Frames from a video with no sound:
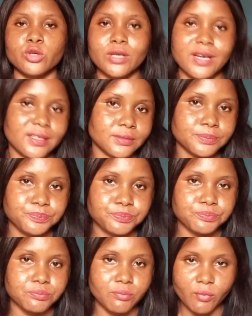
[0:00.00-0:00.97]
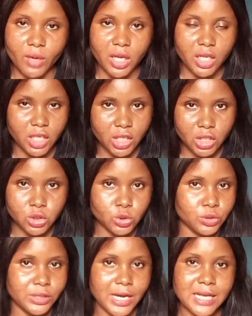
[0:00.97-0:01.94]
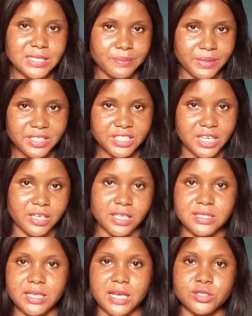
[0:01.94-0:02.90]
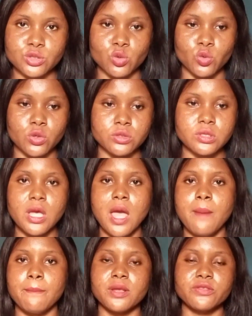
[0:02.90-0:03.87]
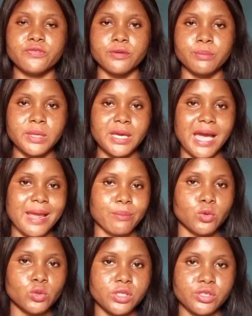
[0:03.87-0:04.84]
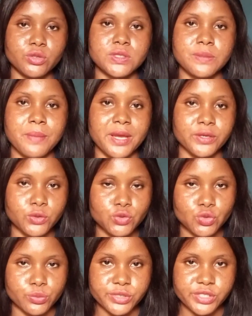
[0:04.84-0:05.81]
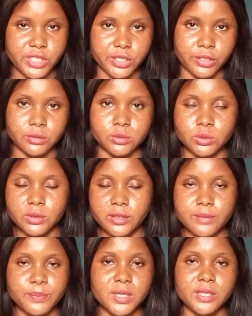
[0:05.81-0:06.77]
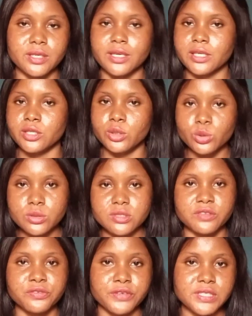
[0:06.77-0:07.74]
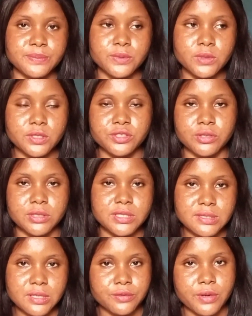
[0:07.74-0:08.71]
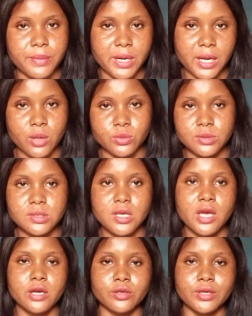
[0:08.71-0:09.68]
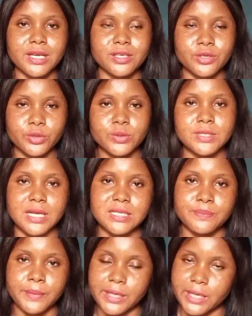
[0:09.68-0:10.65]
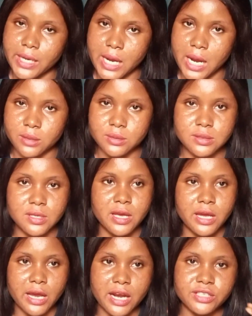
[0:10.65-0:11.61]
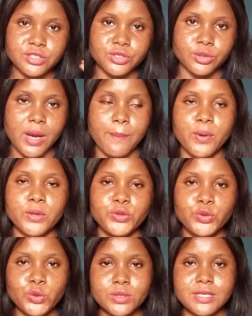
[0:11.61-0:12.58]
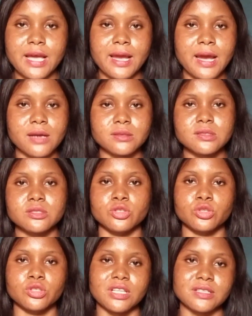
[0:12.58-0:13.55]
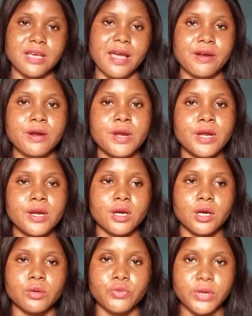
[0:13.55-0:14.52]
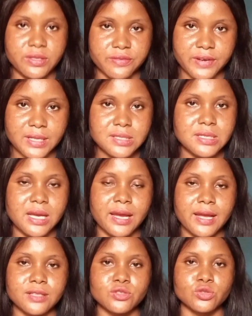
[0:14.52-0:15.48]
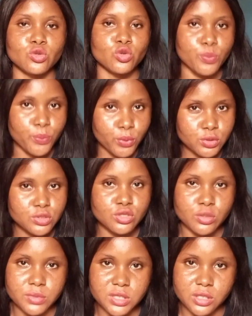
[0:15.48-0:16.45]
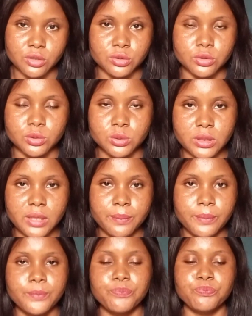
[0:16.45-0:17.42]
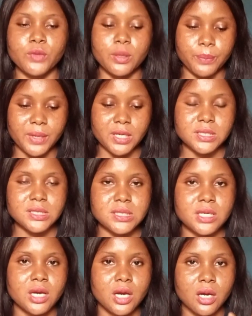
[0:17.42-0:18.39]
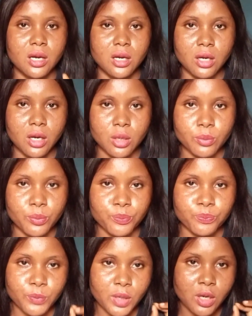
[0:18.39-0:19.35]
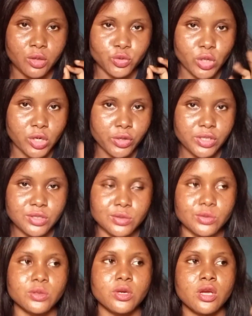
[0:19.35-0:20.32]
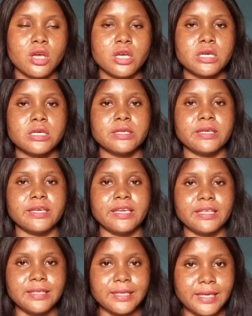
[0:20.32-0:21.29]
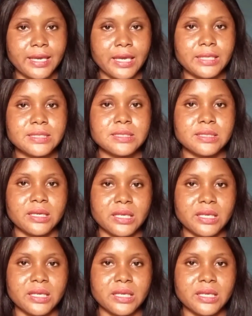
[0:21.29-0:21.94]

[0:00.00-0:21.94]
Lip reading: you can include as many channels as you want, but for me I am only using my YouTube channel. Okay, but you can use your Facebook, your Instagram account, you can use as many accounts as you are, but use accounts, you know, that are relevant accounts, you know, you post something on. Okay, because you are going to indicate